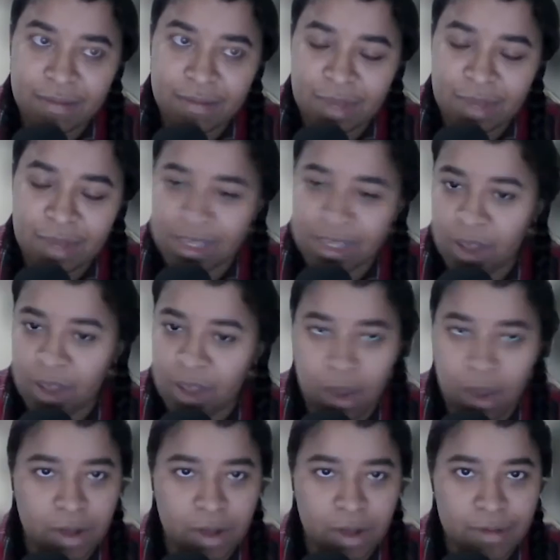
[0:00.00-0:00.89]
is
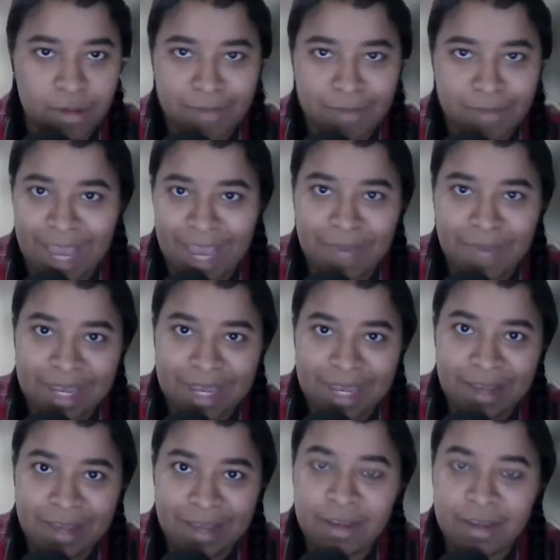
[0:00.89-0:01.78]
all my
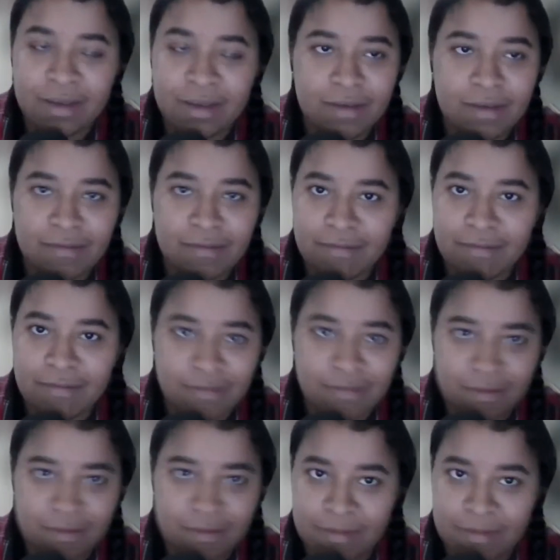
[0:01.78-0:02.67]
opinion,
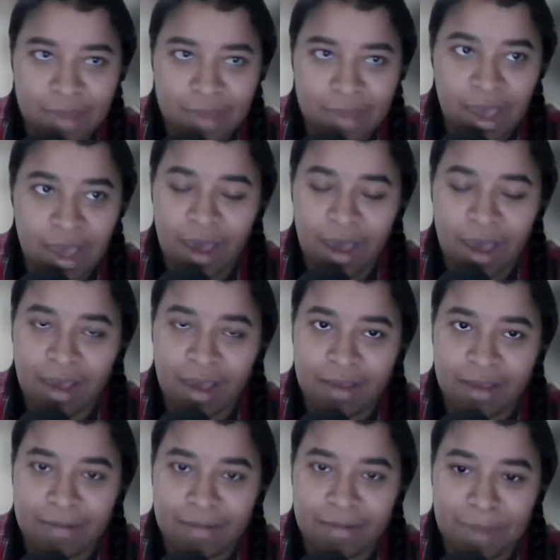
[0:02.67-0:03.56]

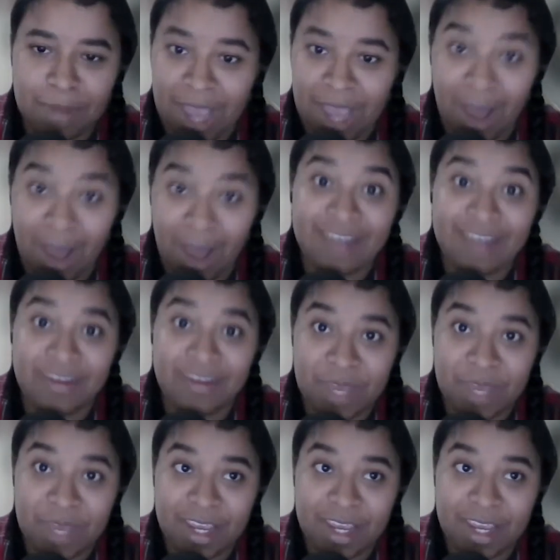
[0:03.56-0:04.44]
my honest
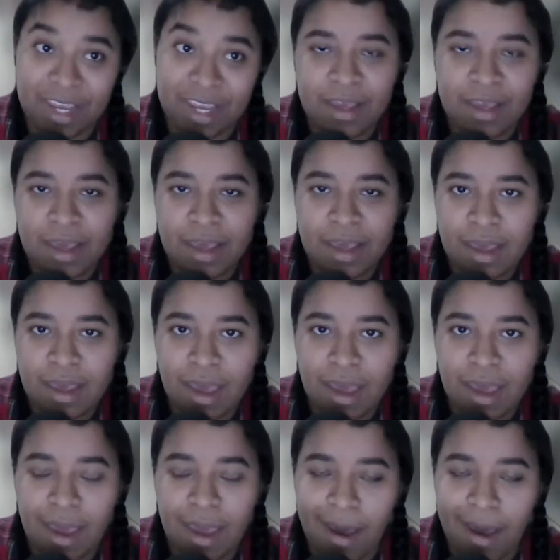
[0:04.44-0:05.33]
opinion.
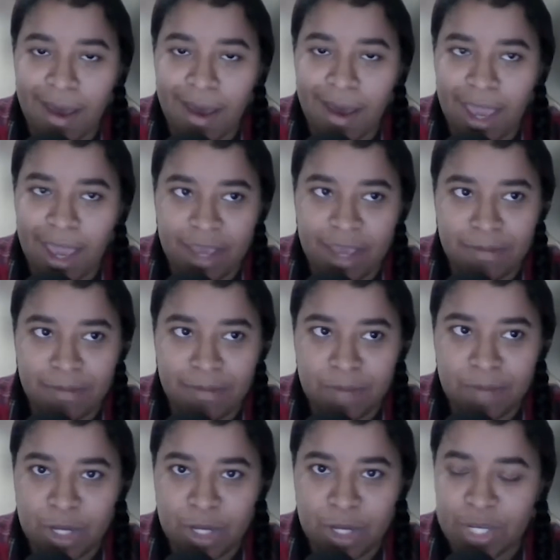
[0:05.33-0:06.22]
I
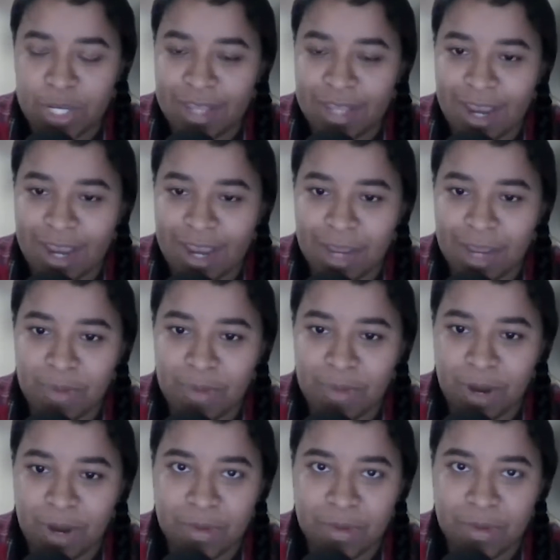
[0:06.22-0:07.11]
understand that I
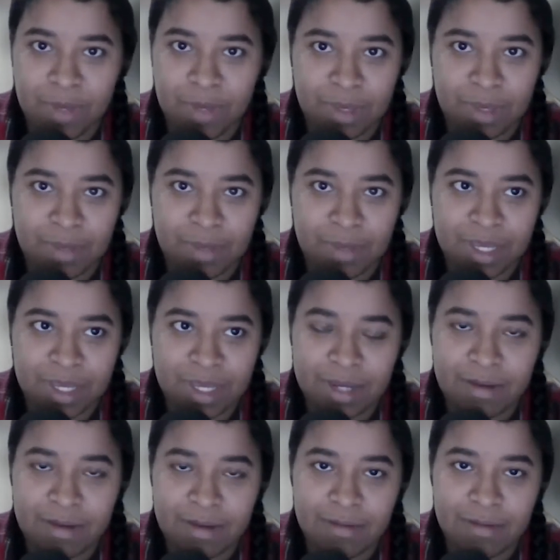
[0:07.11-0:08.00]
probably was a bit
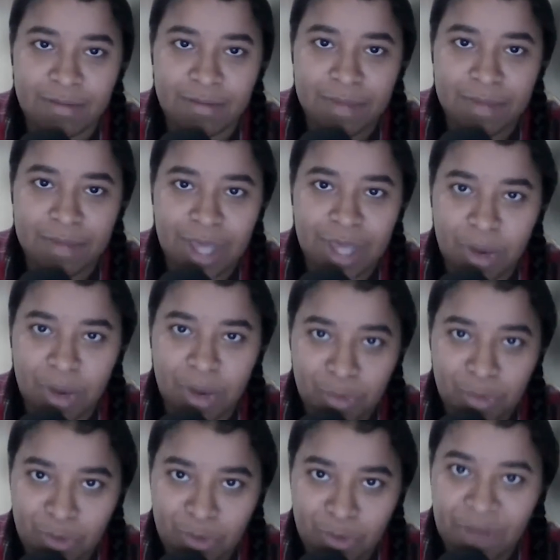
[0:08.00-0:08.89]

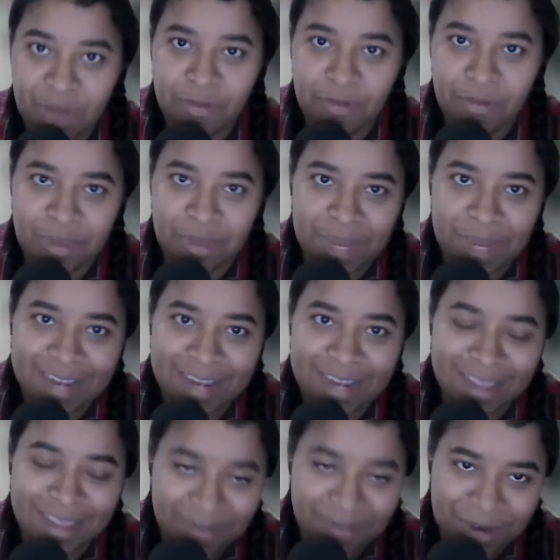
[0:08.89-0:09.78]
rough with my
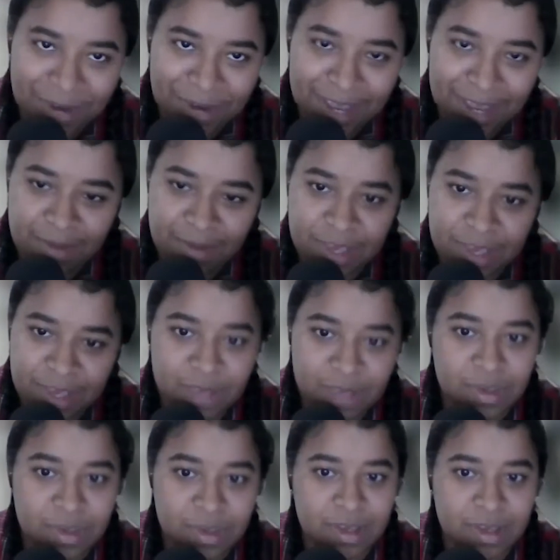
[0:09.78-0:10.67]
delivery because it
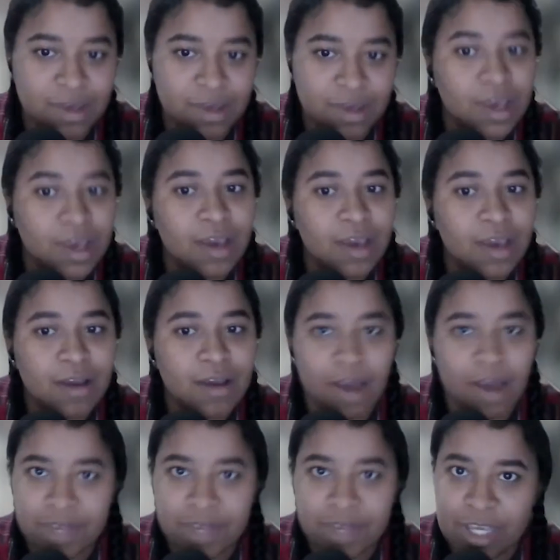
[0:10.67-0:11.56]
was a
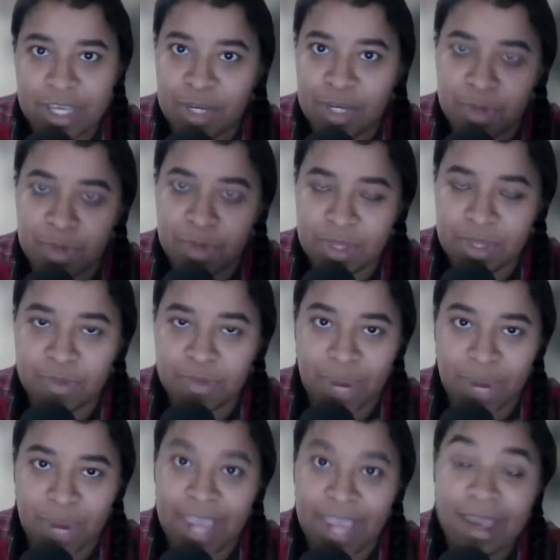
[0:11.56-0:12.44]
conversation with
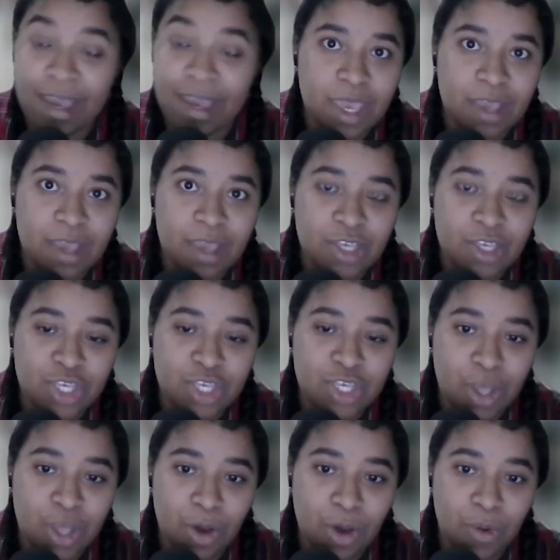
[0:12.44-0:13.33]
Raye.
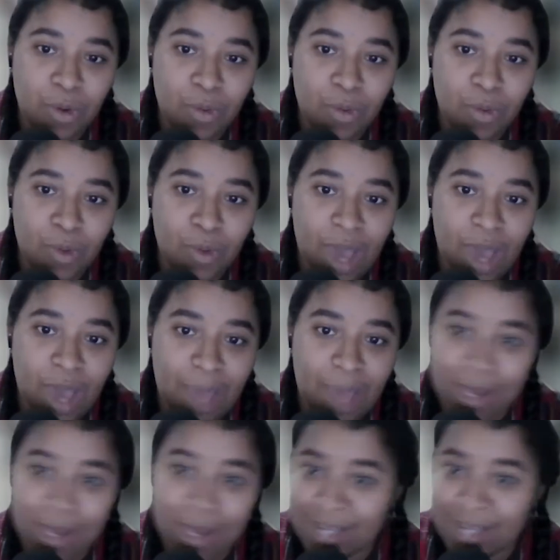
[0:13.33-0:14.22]
So I
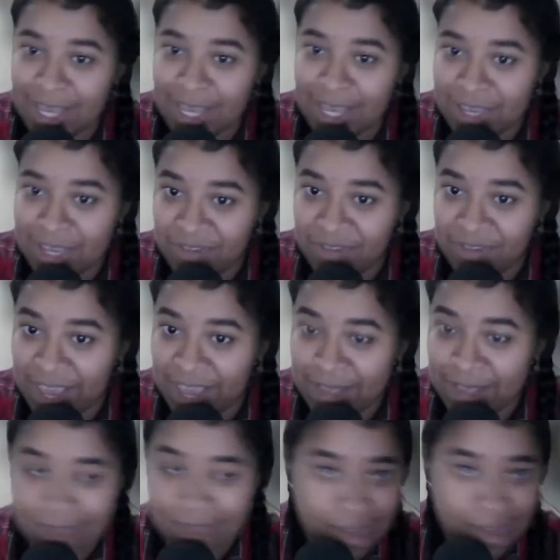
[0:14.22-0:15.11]
apologize in
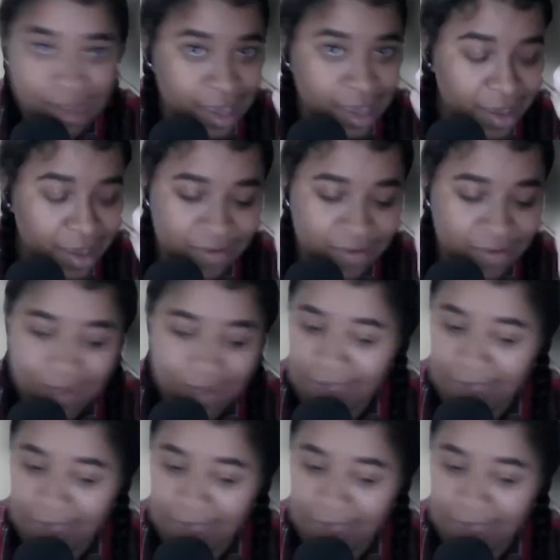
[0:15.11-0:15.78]
advance if